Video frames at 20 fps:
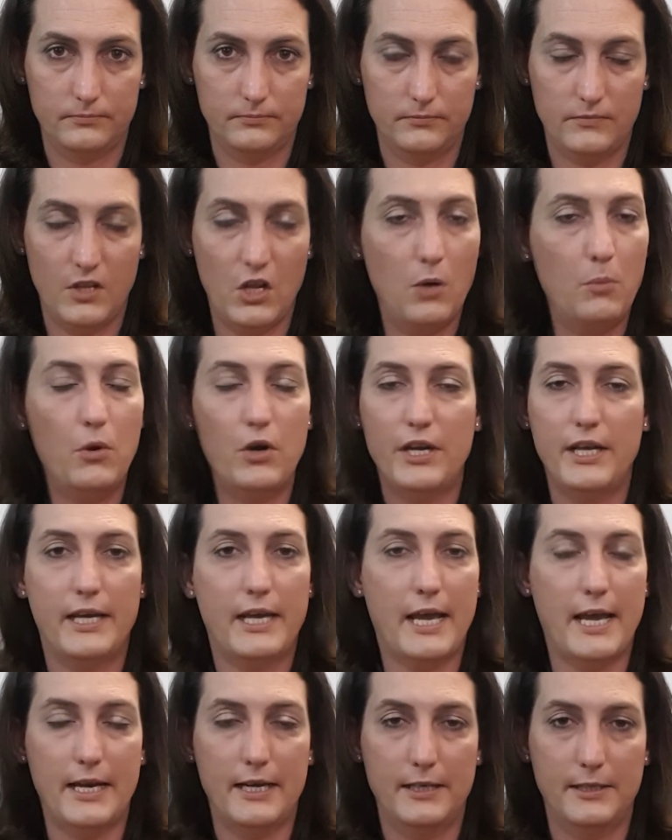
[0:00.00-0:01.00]
Nobody
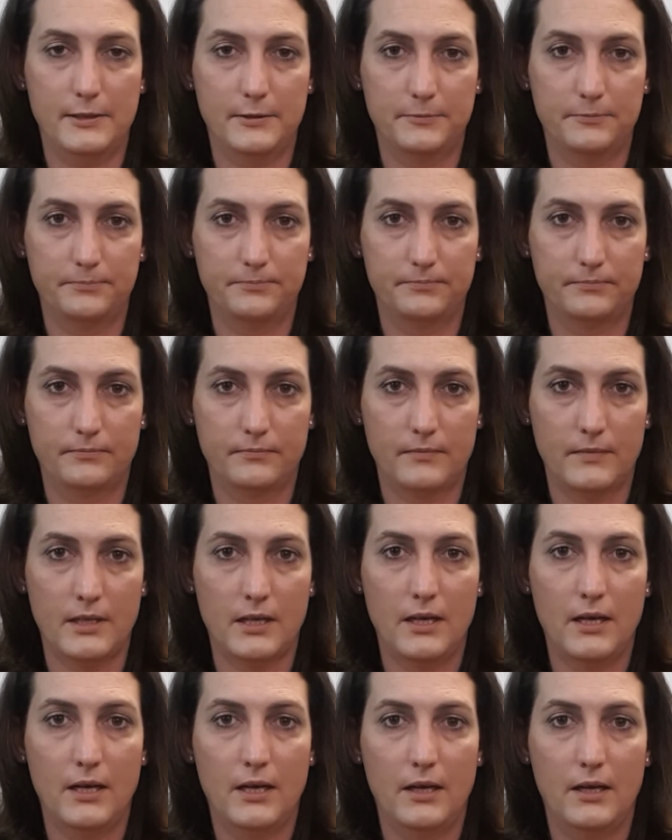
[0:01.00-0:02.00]
can.
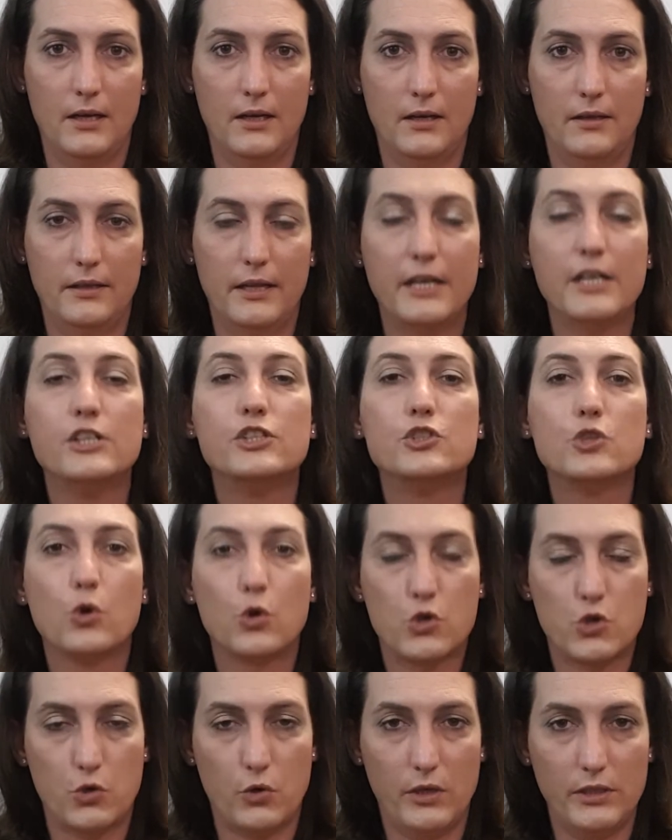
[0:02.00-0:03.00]
That is
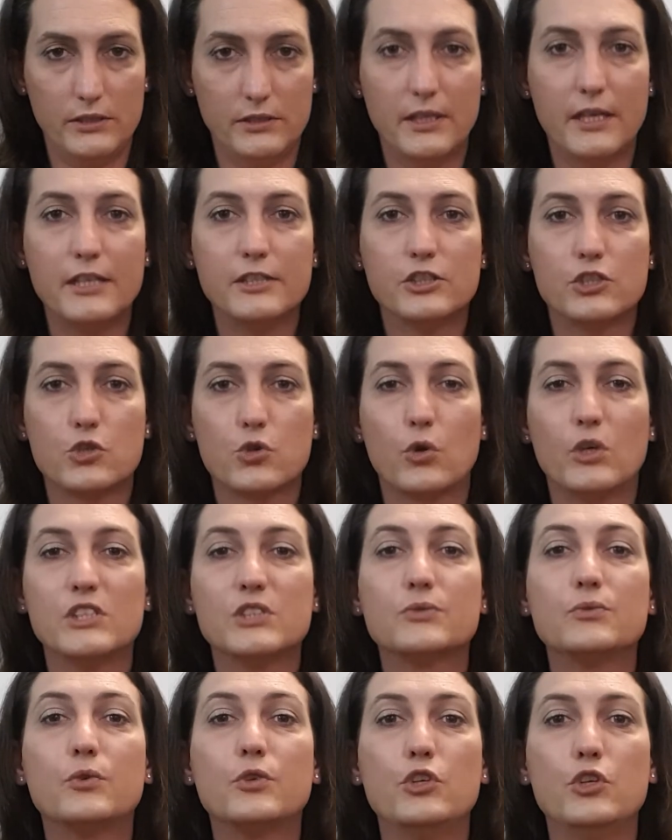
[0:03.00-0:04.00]
your choice. That is a choice
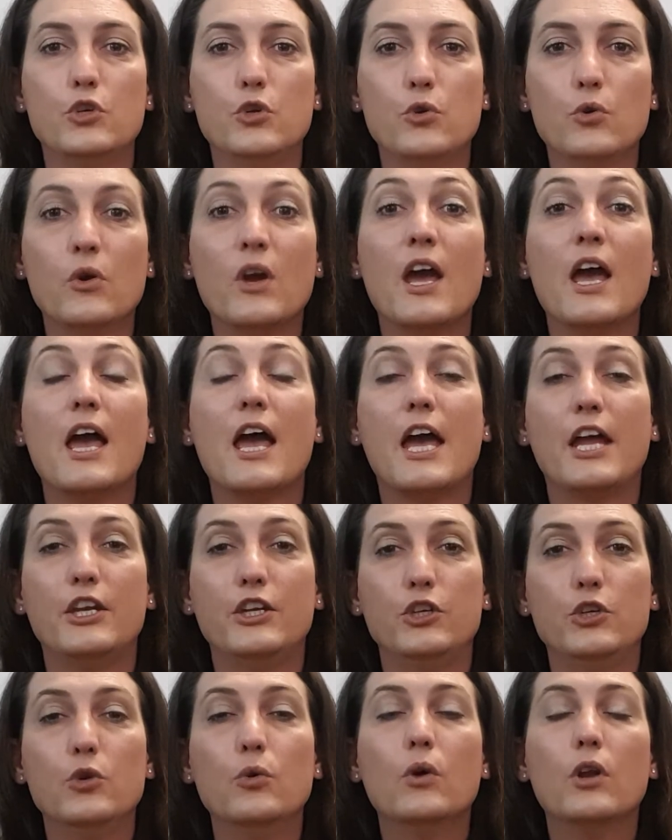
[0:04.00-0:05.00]
for you
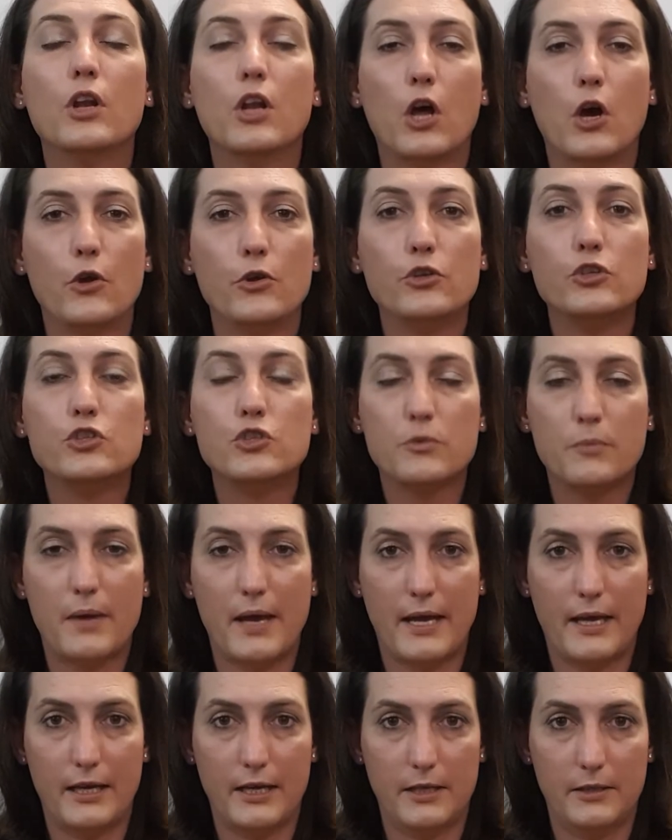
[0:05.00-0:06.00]
and you alone to
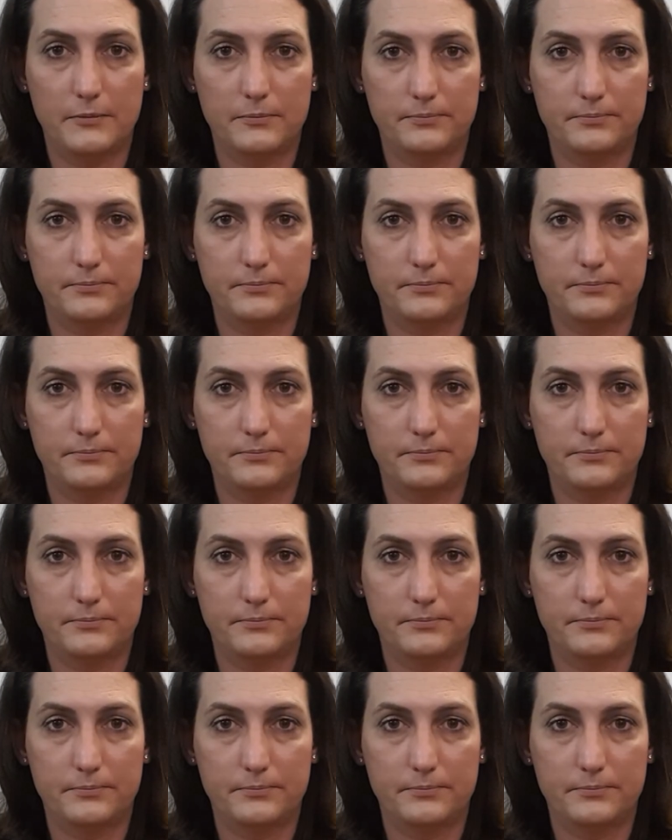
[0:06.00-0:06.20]
make.